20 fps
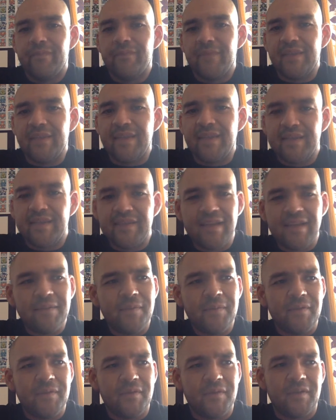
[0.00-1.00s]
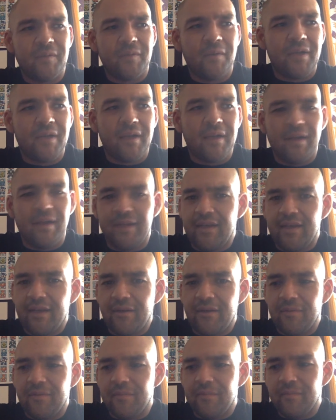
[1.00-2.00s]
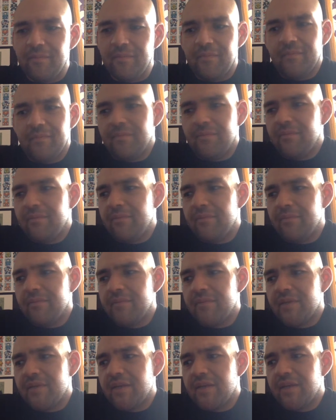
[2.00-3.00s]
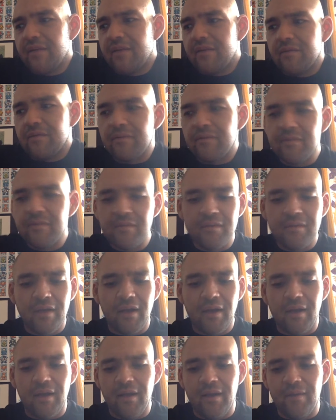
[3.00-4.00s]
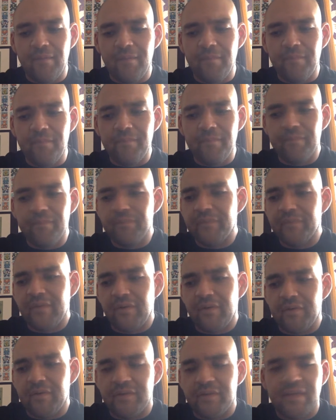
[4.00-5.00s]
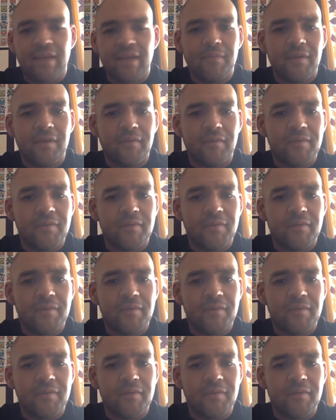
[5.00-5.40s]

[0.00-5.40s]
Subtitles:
the next step is just what cutting out chicken or salmon,